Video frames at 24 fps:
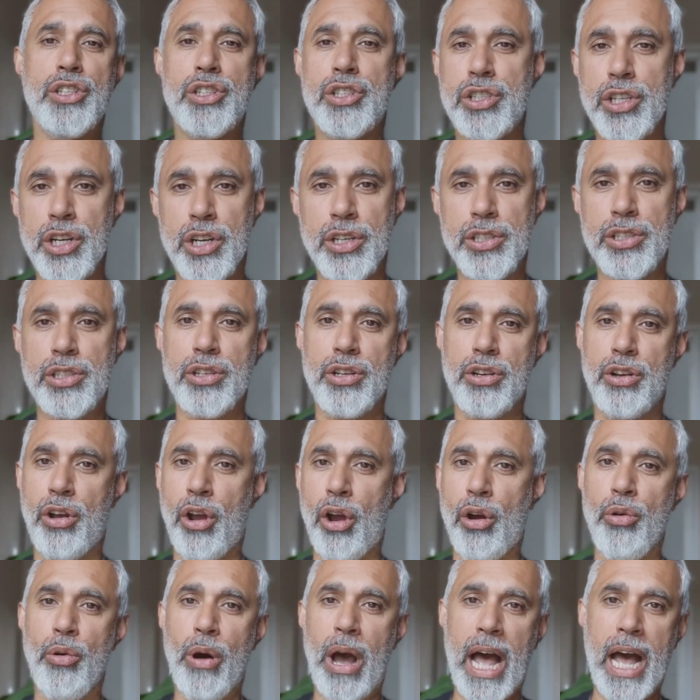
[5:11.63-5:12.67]
Just
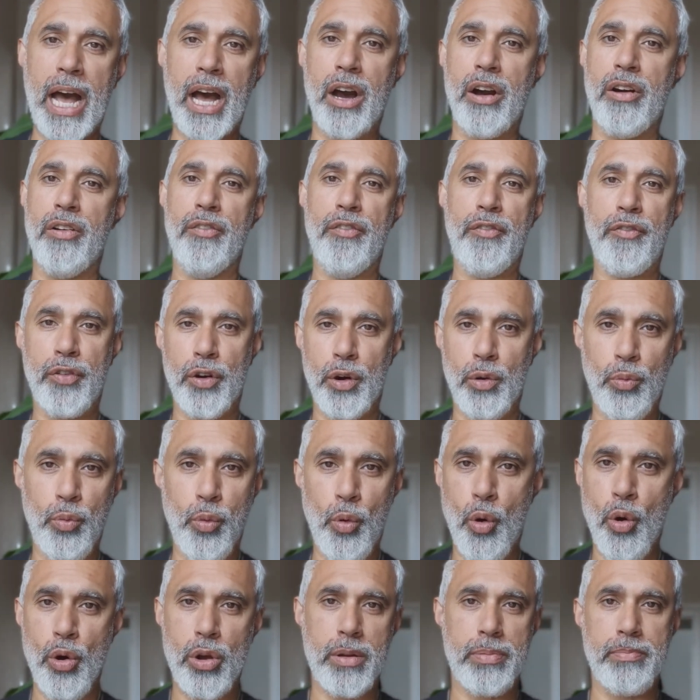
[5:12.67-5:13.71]
go out for a
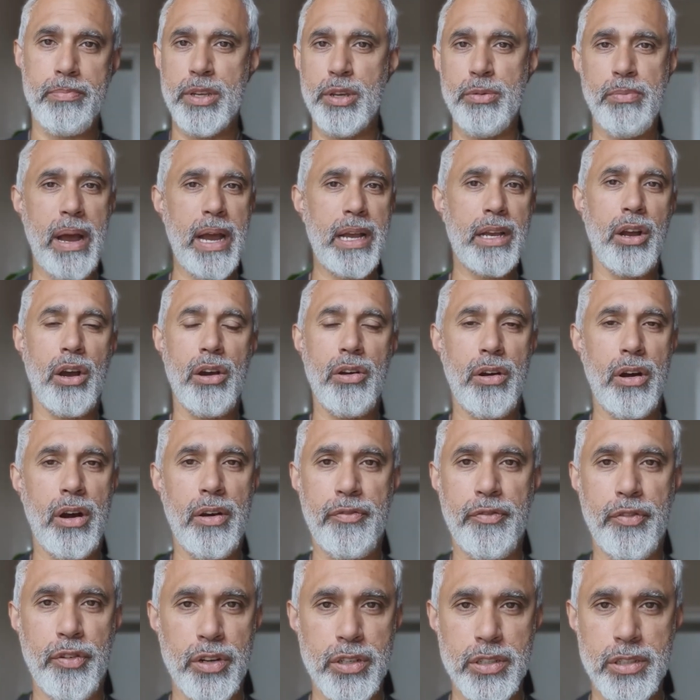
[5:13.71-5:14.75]
walk. You might go
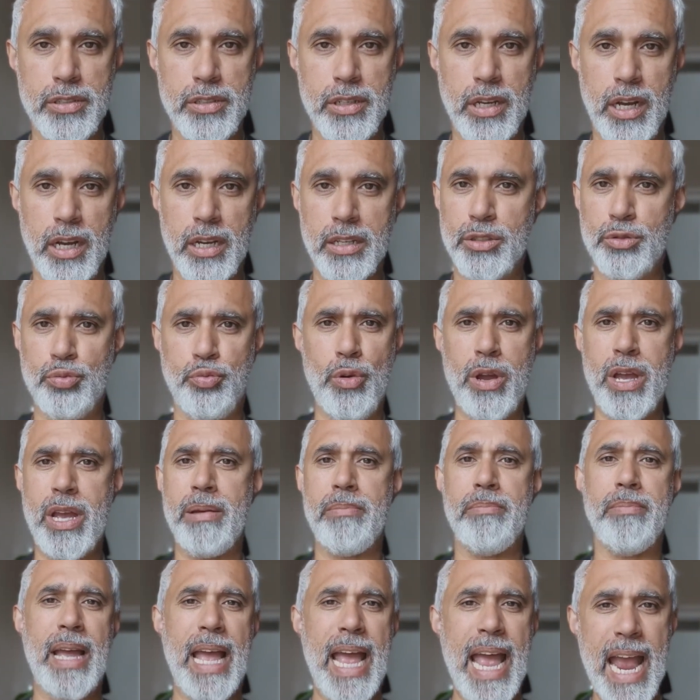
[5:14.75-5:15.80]
out for a
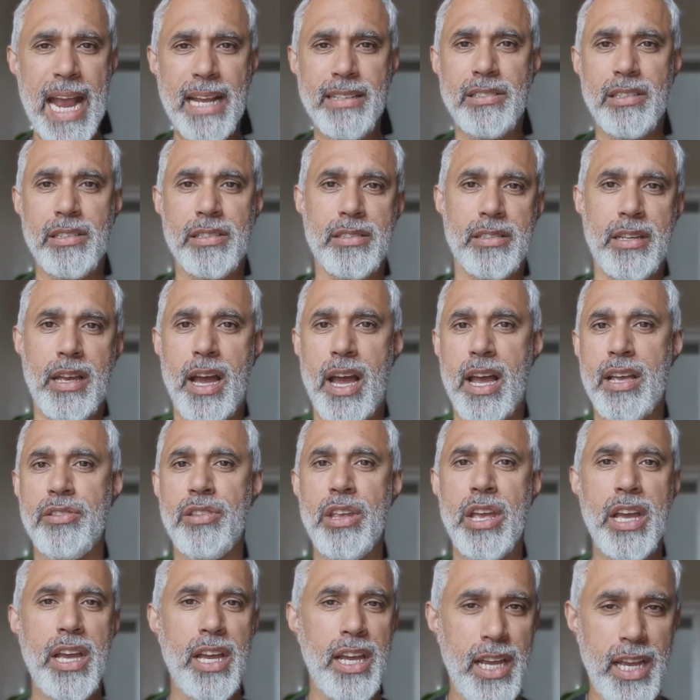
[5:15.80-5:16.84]
swim, exercise,
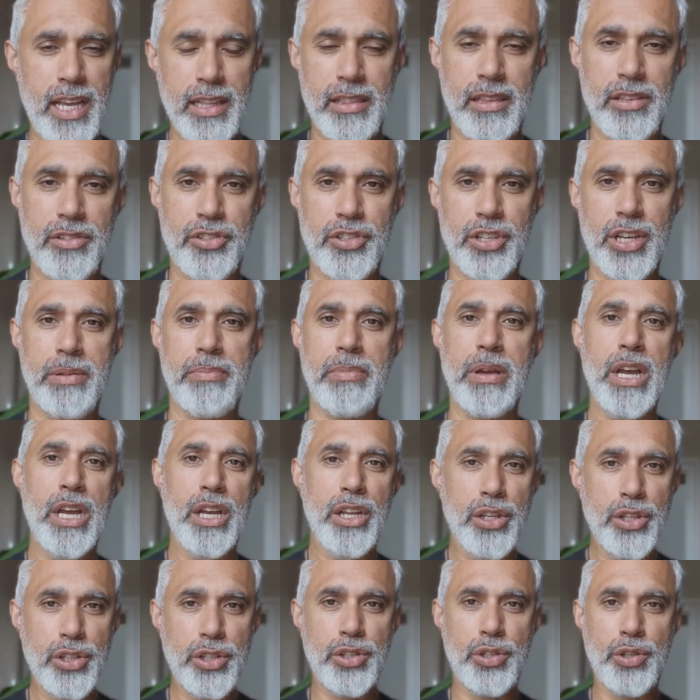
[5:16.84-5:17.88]
hit the gym,
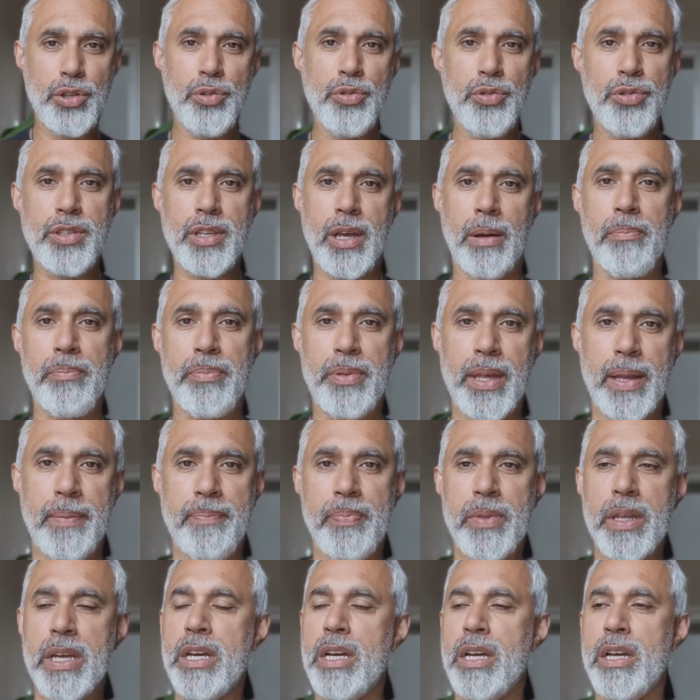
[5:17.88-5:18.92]
do
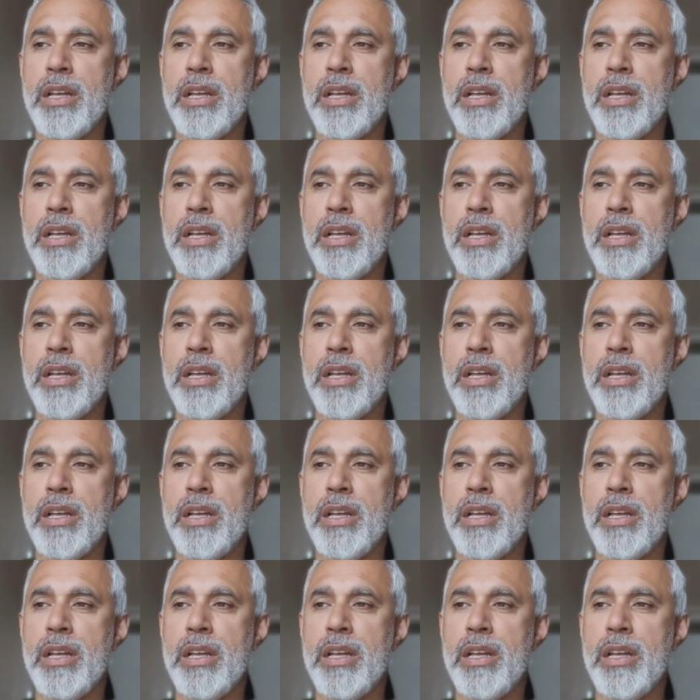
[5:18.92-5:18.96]
something.